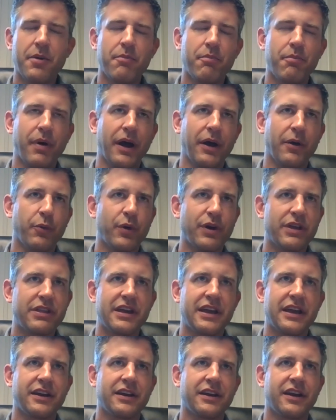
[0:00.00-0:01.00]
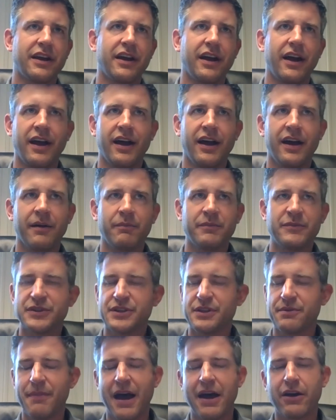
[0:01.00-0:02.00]
But within just
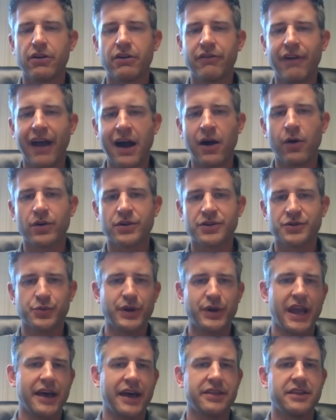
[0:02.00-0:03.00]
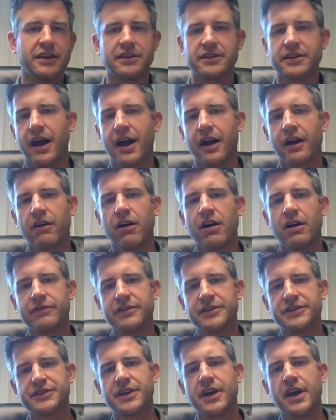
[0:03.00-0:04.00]
a matter of hours, we had the entire
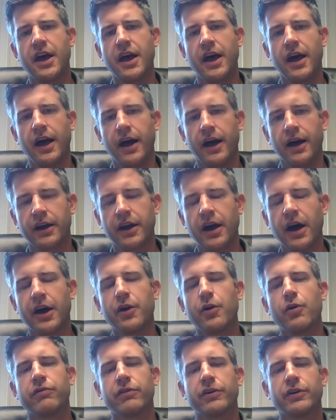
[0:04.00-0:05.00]
office cut over